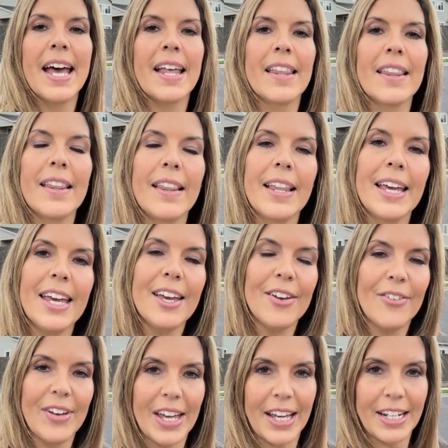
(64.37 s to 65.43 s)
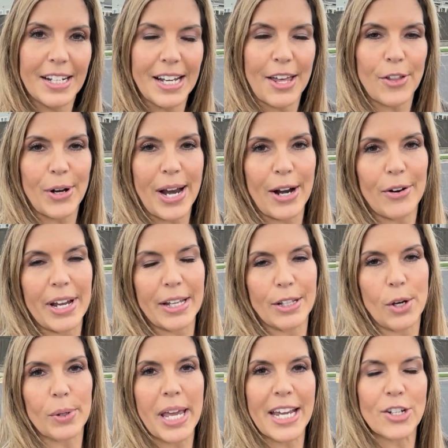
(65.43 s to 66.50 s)
live in another area
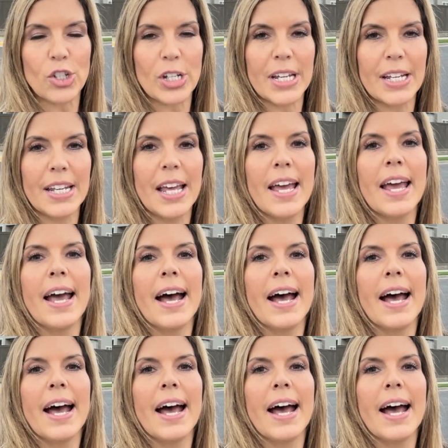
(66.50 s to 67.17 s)
and location,